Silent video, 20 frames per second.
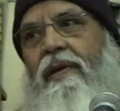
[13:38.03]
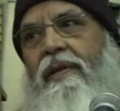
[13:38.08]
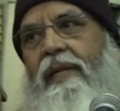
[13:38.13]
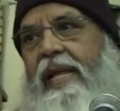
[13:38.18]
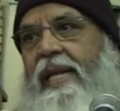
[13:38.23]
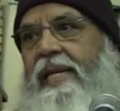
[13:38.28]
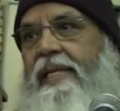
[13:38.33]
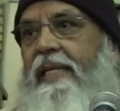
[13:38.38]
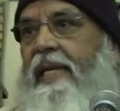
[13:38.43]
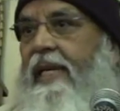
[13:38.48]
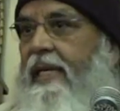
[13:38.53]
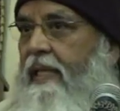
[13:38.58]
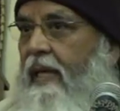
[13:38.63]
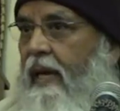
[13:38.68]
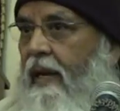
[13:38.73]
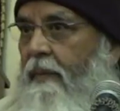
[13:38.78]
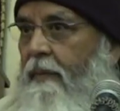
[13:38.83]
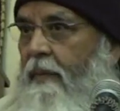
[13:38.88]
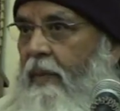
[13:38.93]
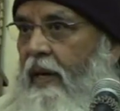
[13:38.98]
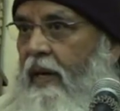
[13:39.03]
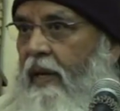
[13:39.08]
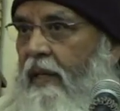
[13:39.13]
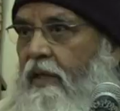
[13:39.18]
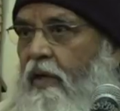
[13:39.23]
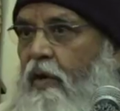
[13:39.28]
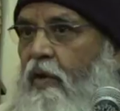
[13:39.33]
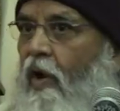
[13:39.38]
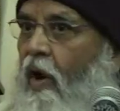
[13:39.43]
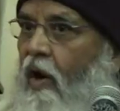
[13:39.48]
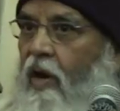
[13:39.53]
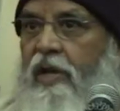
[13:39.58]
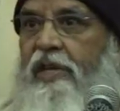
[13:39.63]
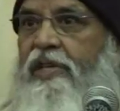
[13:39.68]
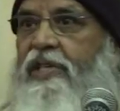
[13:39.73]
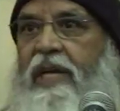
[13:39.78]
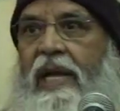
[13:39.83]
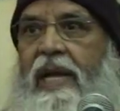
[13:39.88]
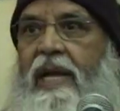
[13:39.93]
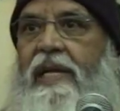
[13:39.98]
There is neither birth nor
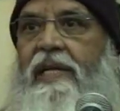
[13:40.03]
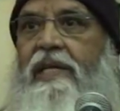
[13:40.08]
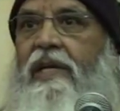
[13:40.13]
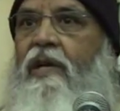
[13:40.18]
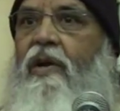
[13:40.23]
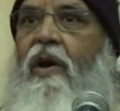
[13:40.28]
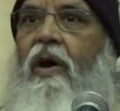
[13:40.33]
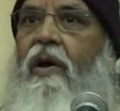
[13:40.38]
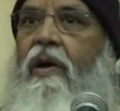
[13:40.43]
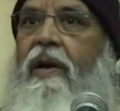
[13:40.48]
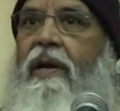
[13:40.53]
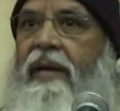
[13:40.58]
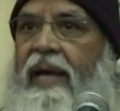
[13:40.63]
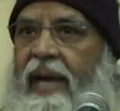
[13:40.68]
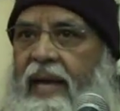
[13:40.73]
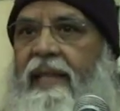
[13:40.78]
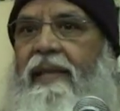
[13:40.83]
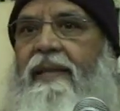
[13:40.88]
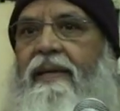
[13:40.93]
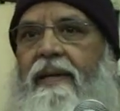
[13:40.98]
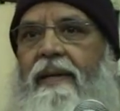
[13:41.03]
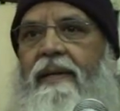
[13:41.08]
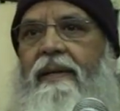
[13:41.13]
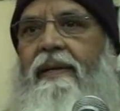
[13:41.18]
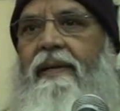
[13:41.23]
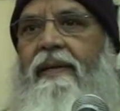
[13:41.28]
change nor death.